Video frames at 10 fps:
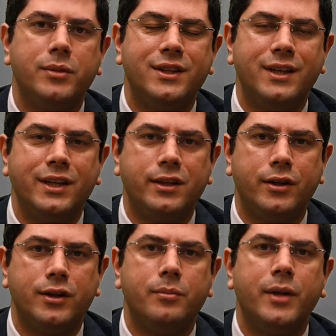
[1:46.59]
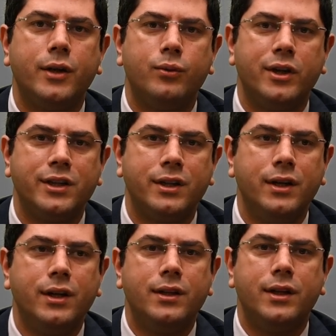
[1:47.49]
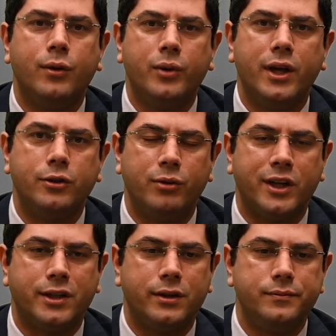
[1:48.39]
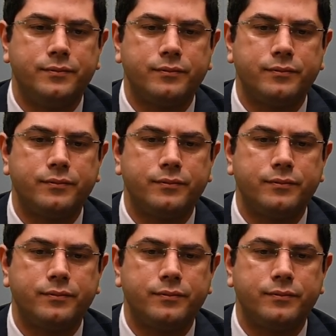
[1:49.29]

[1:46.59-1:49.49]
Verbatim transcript: but these are the main ones that we address.